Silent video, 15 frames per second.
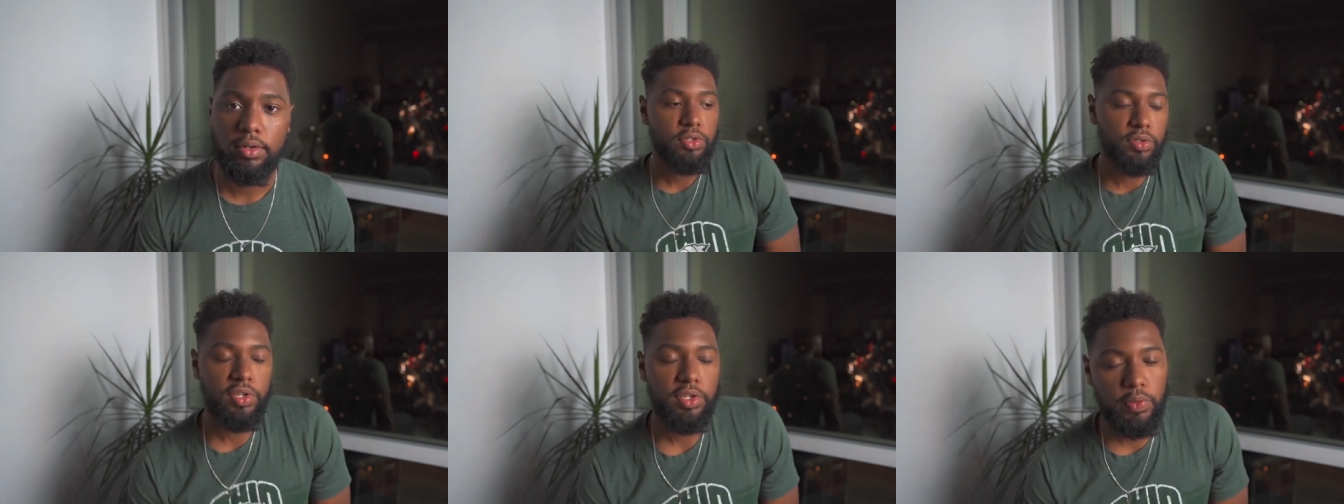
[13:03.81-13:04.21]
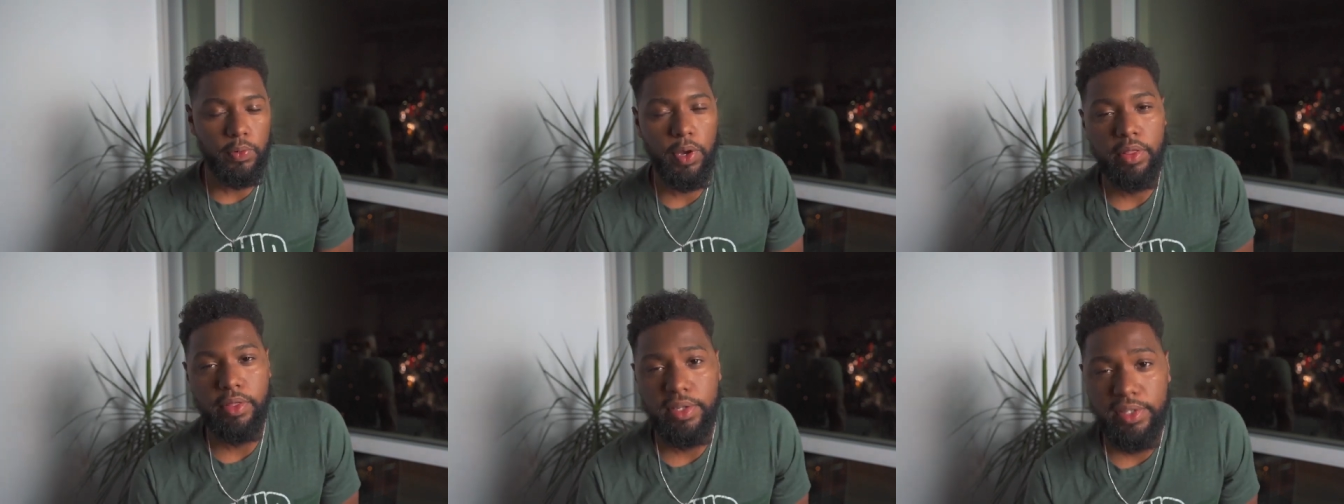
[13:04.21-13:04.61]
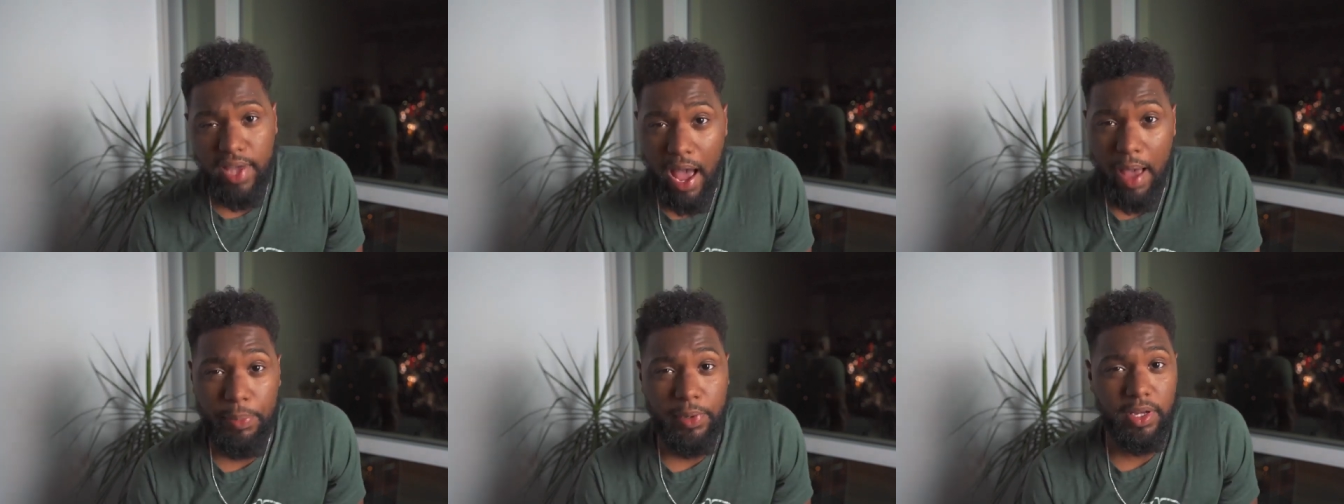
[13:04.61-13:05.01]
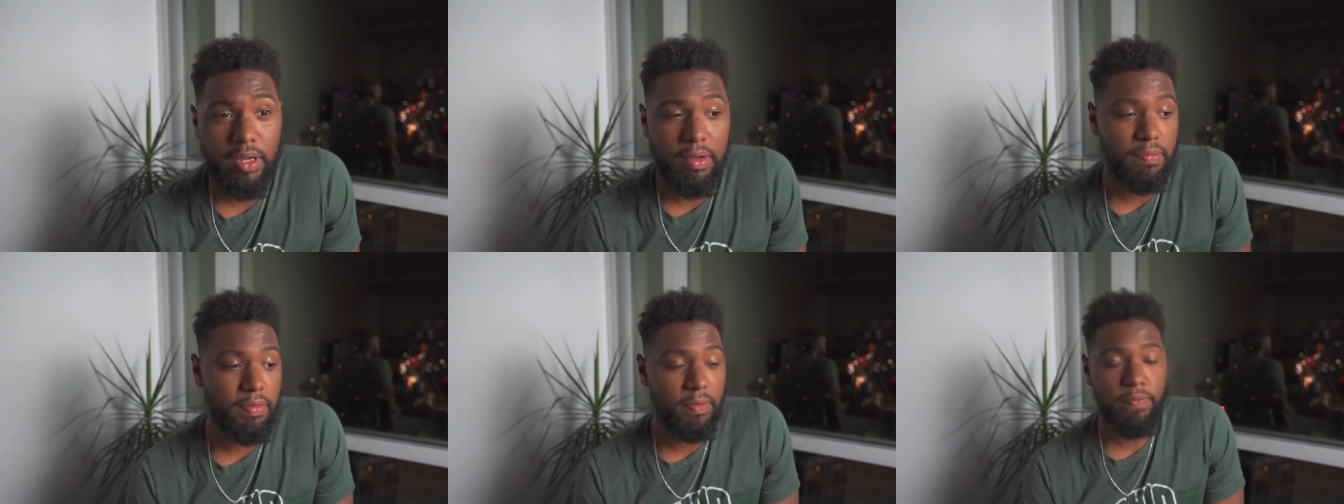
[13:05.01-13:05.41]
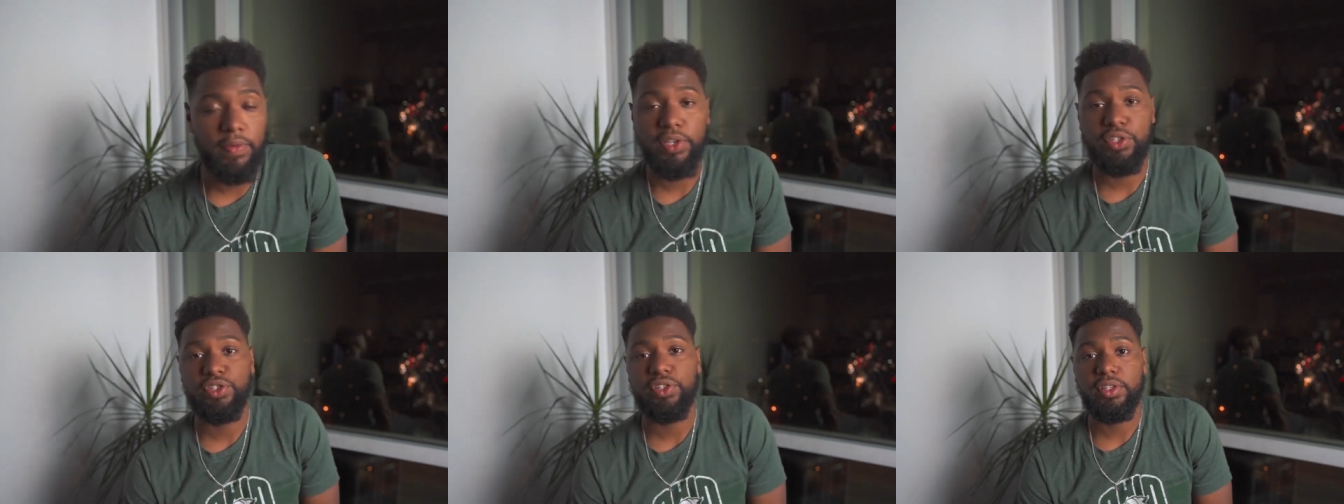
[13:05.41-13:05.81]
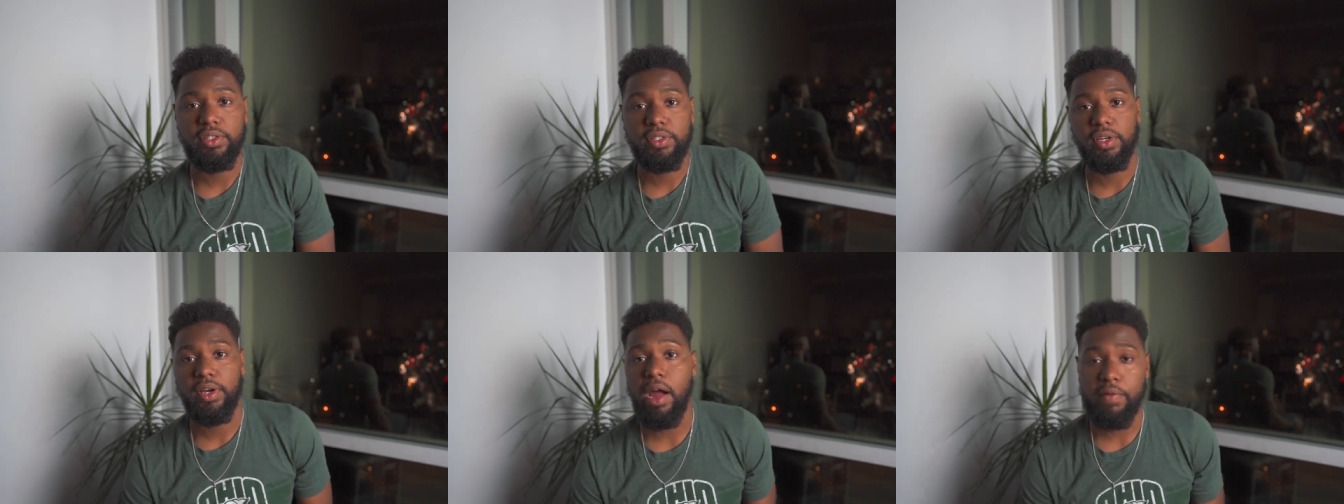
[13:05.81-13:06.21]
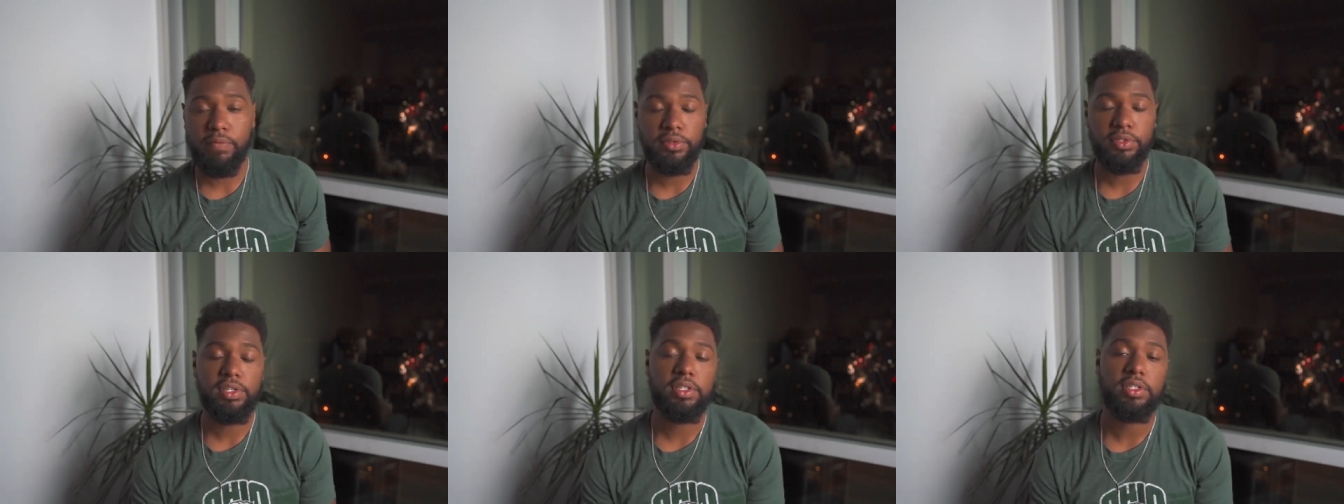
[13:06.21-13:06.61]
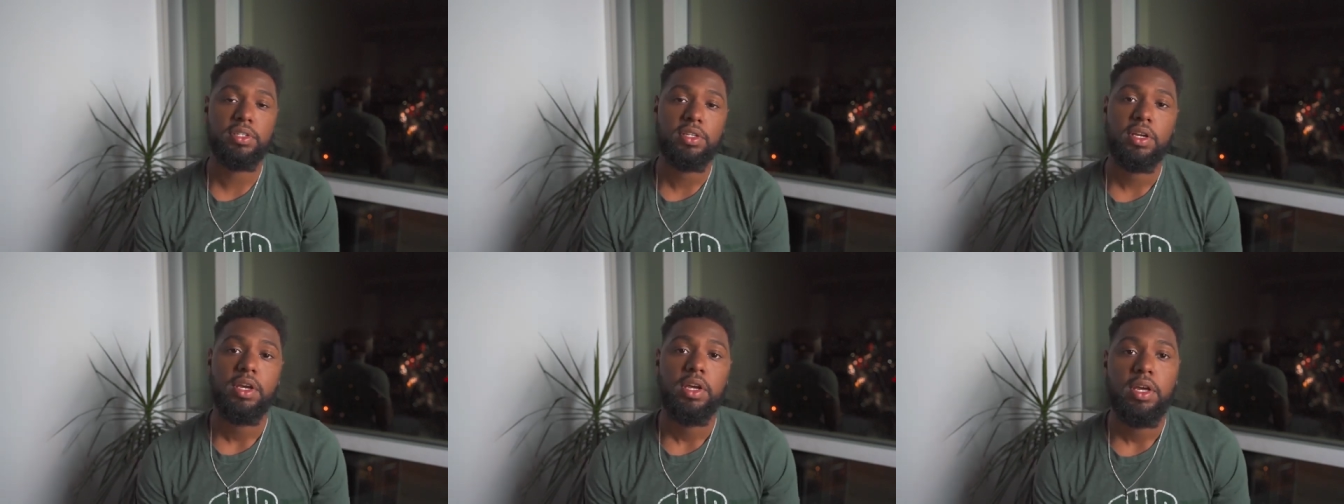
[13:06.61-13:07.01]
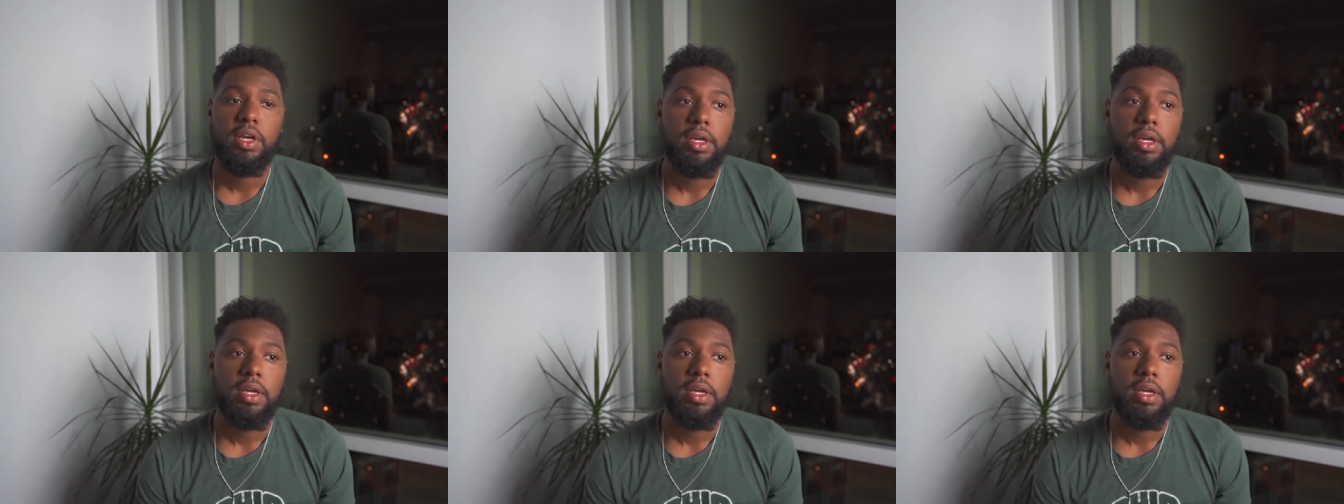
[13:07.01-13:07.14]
So since we're on the topic of conventions and conferences,